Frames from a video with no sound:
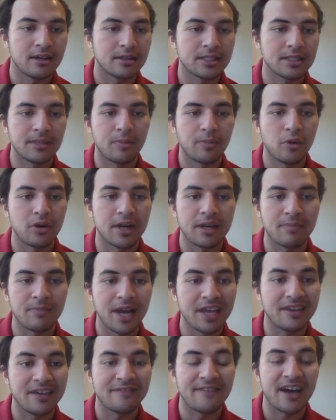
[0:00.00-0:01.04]
supporting
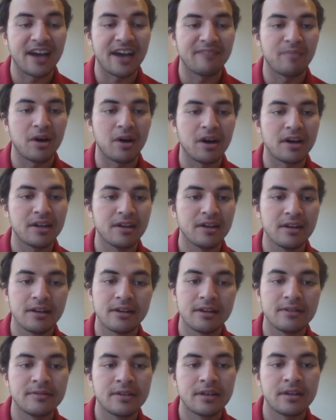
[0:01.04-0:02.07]
my e5 pawn,
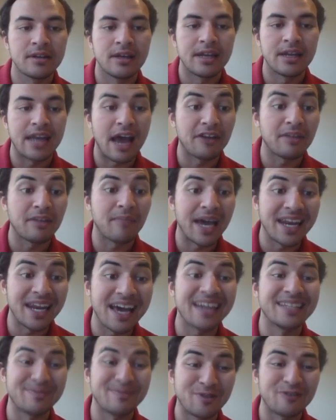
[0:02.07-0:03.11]
now that my
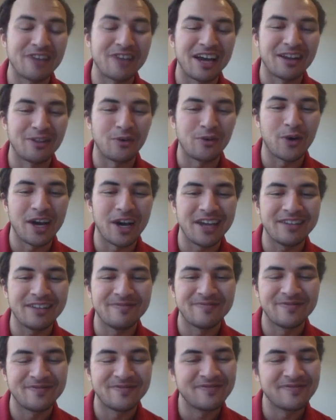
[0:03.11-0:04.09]
knight has moved out of the way.